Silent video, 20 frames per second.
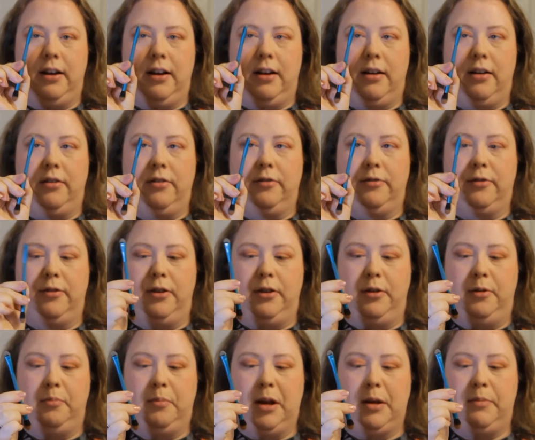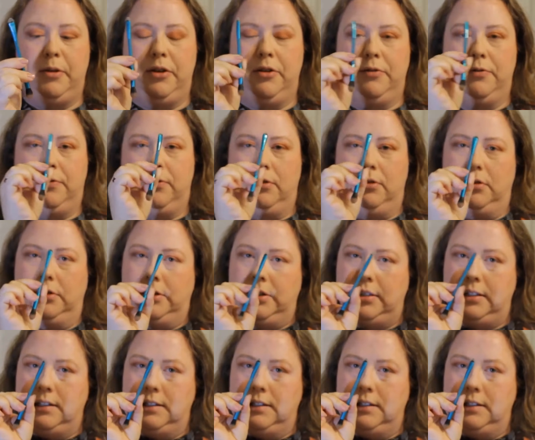of my beautiful